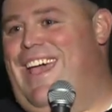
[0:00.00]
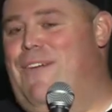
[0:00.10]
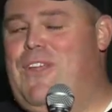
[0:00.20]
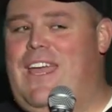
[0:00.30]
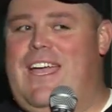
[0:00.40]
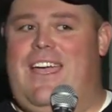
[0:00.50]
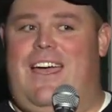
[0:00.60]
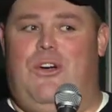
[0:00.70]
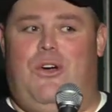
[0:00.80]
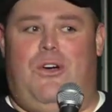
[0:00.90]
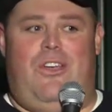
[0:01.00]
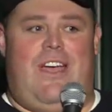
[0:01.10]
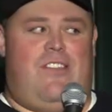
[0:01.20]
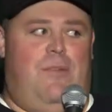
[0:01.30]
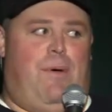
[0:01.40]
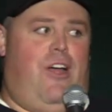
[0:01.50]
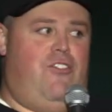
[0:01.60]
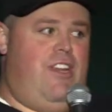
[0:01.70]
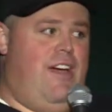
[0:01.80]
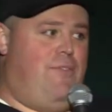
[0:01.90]
I feel like I, I, owe you guys an
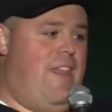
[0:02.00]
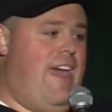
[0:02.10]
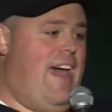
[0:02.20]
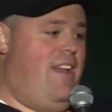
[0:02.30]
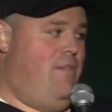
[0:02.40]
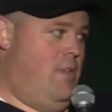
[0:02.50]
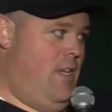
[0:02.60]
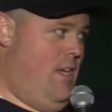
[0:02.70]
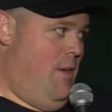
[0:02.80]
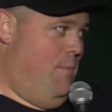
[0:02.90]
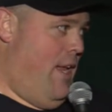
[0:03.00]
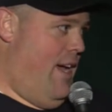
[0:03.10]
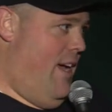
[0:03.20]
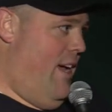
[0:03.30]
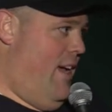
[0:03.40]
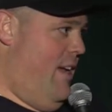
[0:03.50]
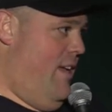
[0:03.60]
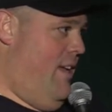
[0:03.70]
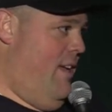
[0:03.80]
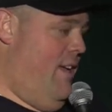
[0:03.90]
apology, not for that, but uh,
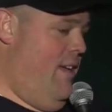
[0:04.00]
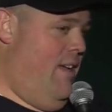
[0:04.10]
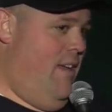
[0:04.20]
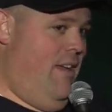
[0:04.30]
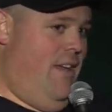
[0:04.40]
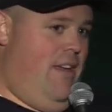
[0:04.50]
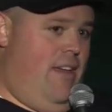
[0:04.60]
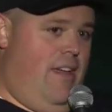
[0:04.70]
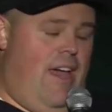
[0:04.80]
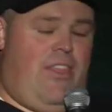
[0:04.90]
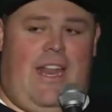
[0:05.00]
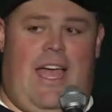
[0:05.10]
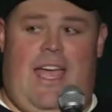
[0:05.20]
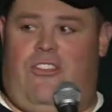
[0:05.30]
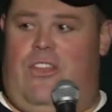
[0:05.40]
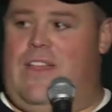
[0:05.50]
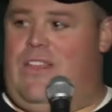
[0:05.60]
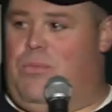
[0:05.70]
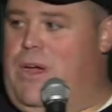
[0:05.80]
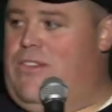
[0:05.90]
I thought I actually thought
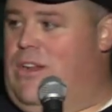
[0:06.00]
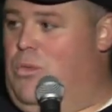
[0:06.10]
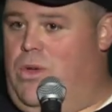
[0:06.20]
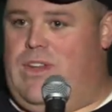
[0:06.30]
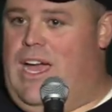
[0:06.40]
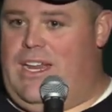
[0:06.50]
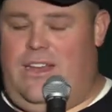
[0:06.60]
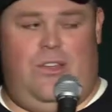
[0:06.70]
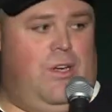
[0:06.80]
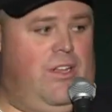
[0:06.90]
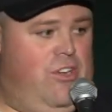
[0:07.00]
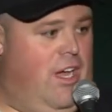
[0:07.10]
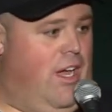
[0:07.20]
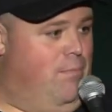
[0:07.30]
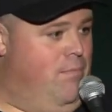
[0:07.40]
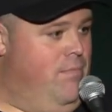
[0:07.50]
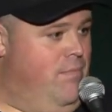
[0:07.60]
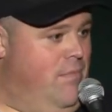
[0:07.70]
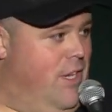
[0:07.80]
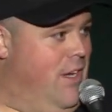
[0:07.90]
this president was not going to do a good job,
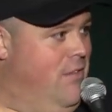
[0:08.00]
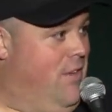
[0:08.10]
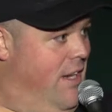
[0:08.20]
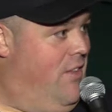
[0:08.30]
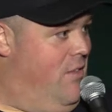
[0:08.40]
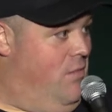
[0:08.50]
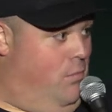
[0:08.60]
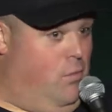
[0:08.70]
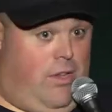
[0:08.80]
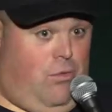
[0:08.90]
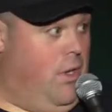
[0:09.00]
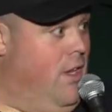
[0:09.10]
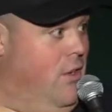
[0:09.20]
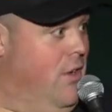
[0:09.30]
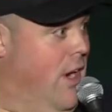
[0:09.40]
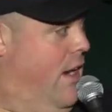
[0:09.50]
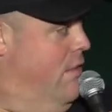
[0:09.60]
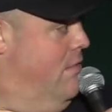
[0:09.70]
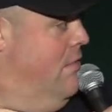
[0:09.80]
you know, and he's he's really doing great.